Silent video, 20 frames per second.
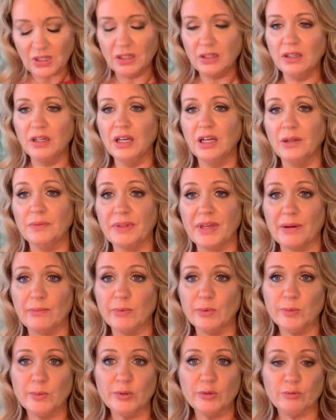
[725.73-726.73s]
That
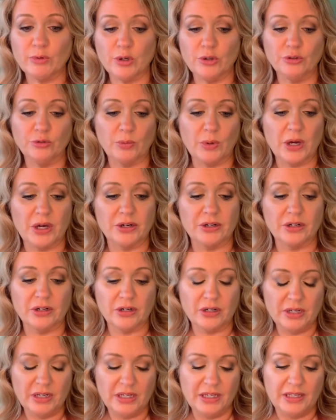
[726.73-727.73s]
one was
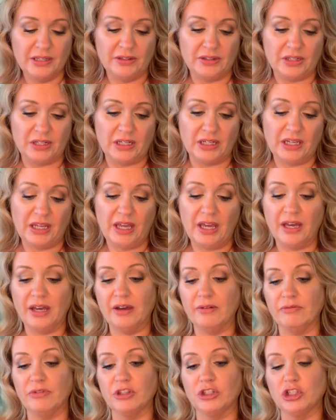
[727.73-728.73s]
Rosewater. Then I
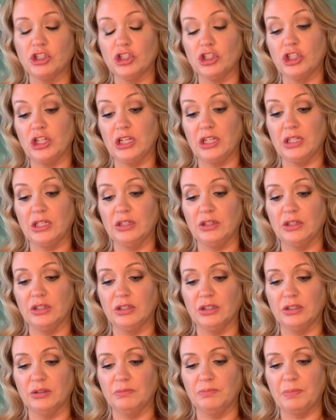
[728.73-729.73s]
have
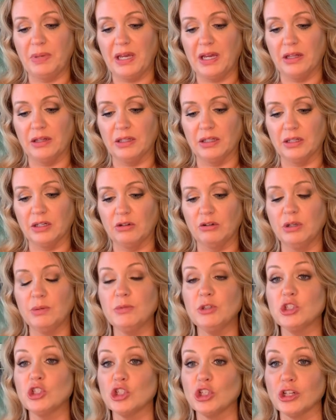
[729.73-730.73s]
the palette Cream
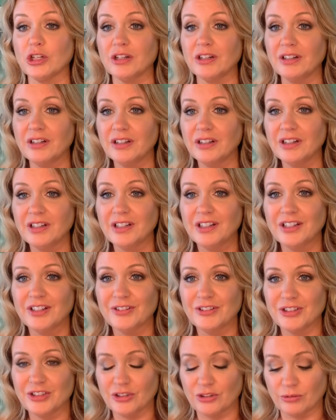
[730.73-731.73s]
and Sugar,
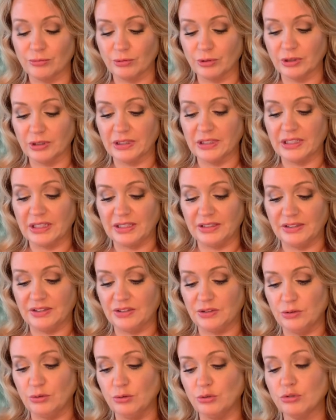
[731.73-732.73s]
which is a really nice
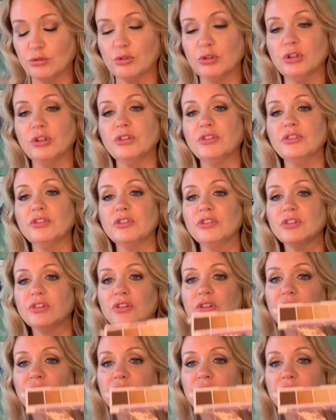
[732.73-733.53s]
neutrals.